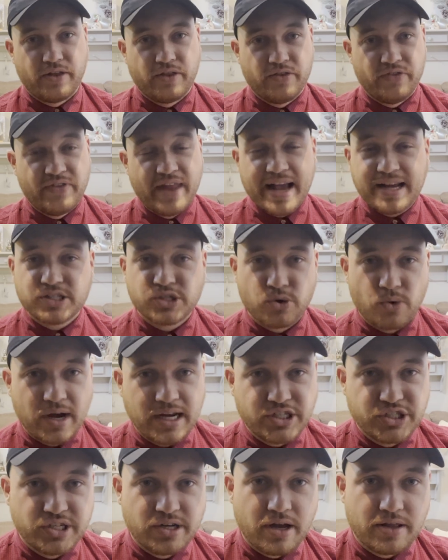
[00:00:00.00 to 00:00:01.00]
Next
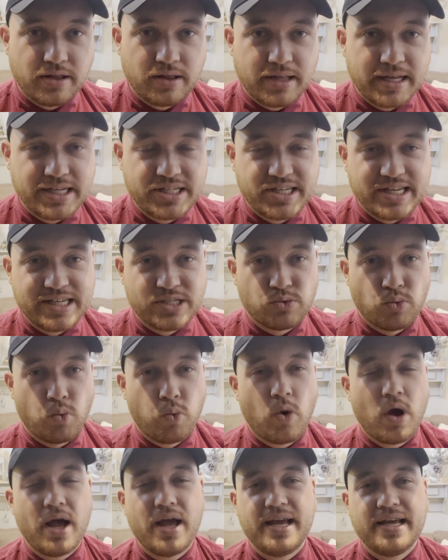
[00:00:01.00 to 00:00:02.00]
question on the list is,
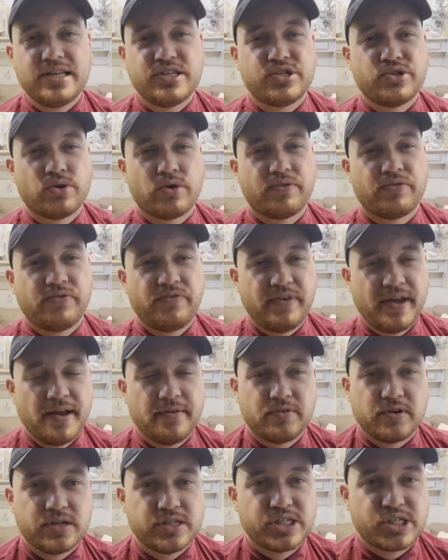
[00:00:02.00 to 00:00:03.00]
what is your
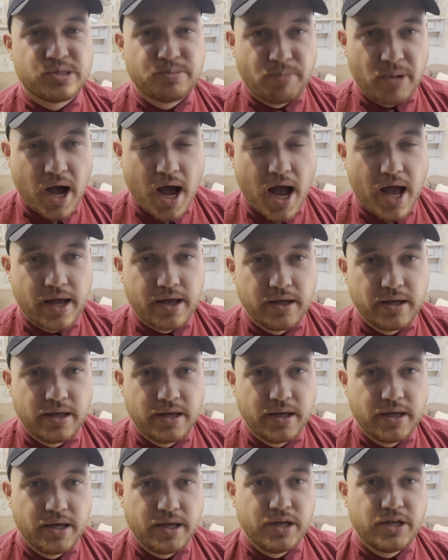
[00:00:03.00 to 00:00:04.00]
favorite spot
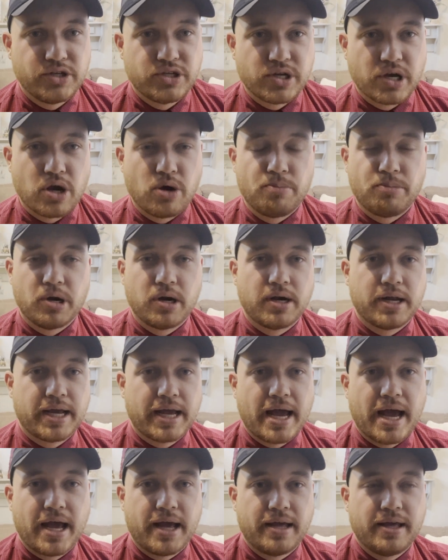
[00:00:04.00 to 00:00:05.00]
to go birding
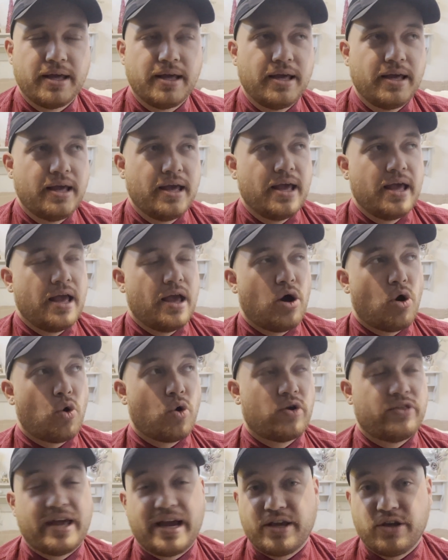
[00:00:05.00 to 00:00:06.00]
at,
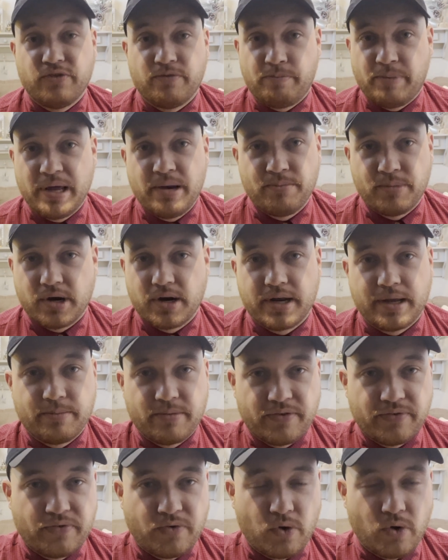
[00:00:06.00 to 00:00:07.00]
or that you've been birding
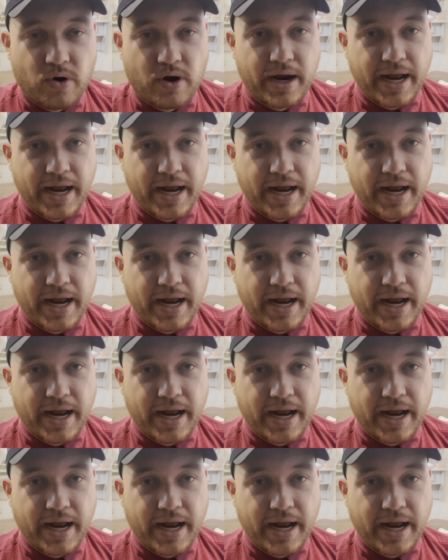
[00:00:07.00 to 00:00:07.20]
before?